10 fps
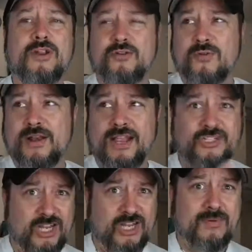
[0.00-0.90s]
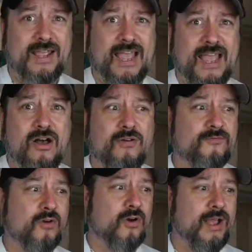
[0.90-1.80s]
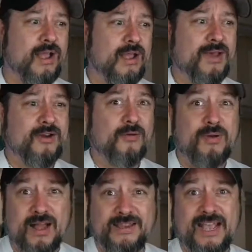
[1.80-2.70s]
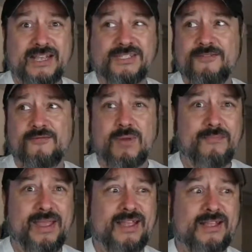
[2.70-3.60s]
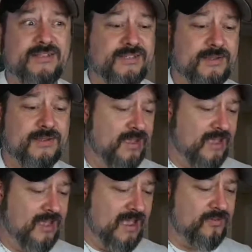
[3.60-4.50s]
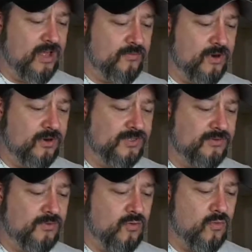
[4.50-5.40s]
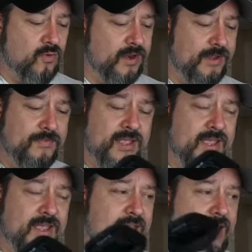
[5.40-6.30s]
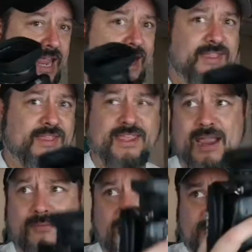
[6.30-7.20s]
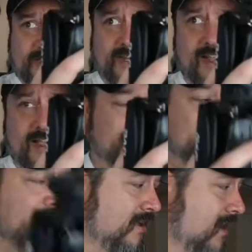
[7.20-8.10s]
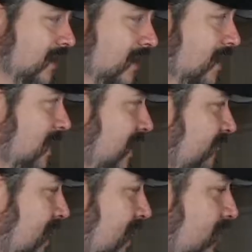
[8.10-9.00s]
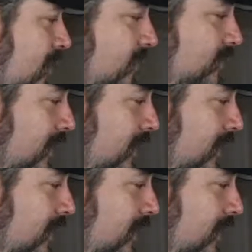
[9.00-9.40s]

to run HDMI out for better podcasting for my bands at Avalon Rehearsal and Recording, and the camera has died. I have my daughter's little